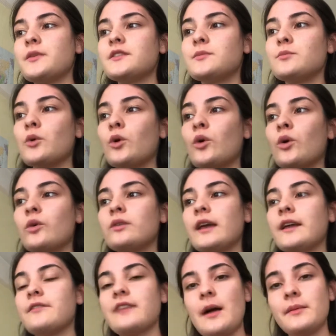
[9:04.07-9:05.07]
is more
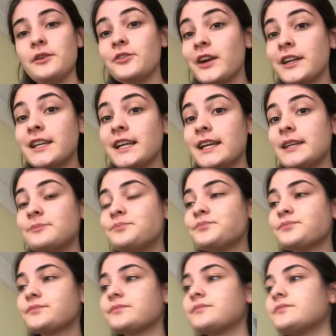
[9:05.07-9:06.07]
family friendly.
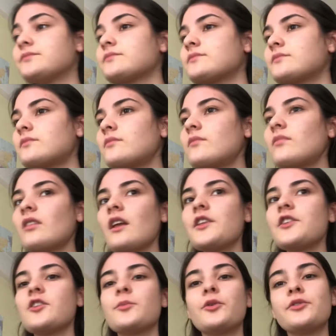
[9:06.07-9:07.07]

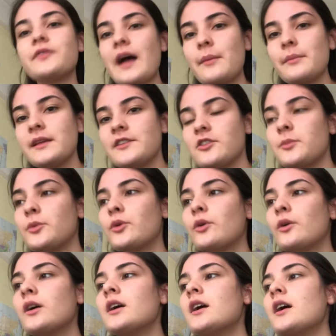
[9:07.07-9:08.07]
There are more families, there are
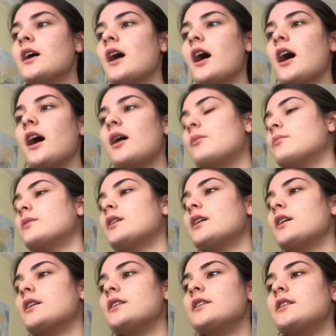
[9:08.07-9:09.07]
more
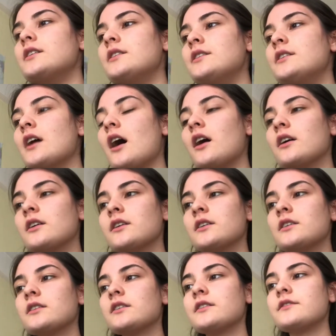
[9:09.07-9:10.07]
young
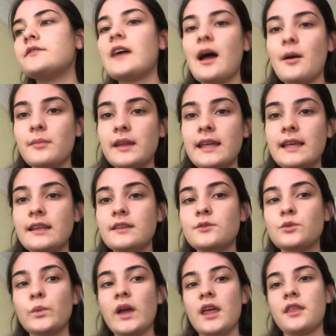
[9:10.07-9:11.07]
families
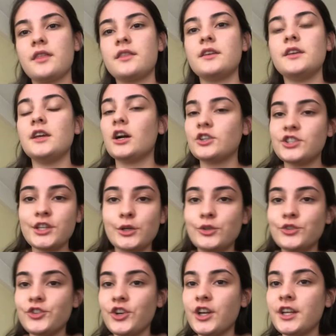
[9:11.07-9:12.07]
with young
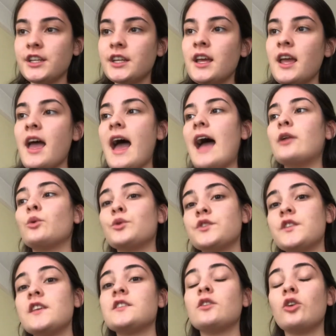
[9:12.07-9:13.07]
children, and also
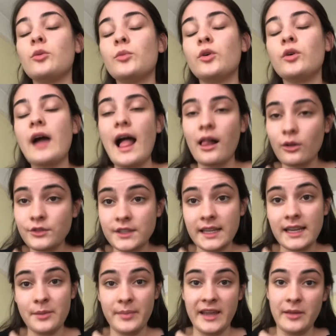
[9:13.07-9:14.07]
there's a lot more
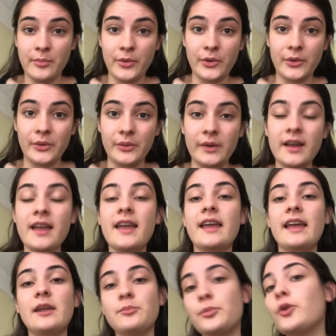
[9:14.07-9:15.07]
elderly people
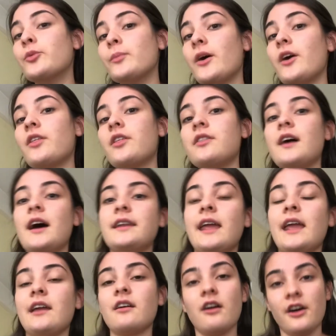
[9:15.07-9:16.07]
in Bournemouth than
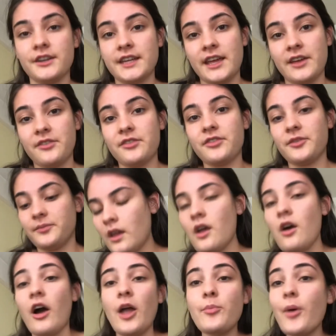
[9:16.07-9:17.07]
in Cardiff.
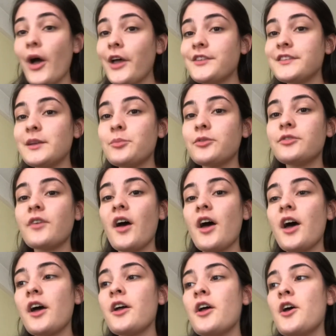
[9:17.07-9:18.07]
I personally
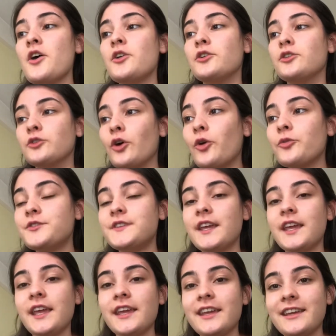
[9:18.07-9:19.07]
prefer not
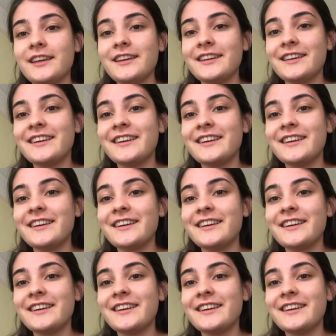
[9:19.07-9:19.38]
seeing